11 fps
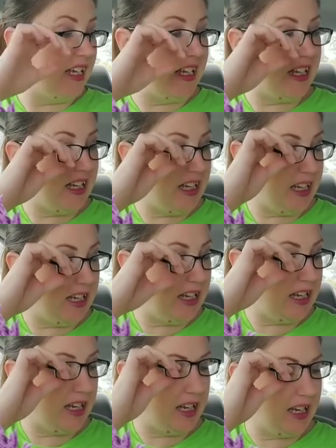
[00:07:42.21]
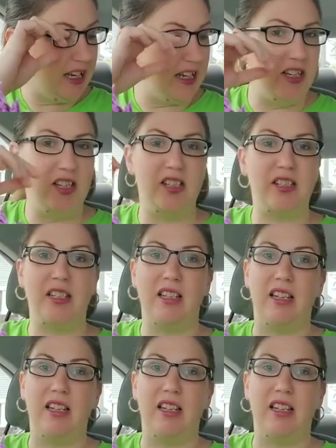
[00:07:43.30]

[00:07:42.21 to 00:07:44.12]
He is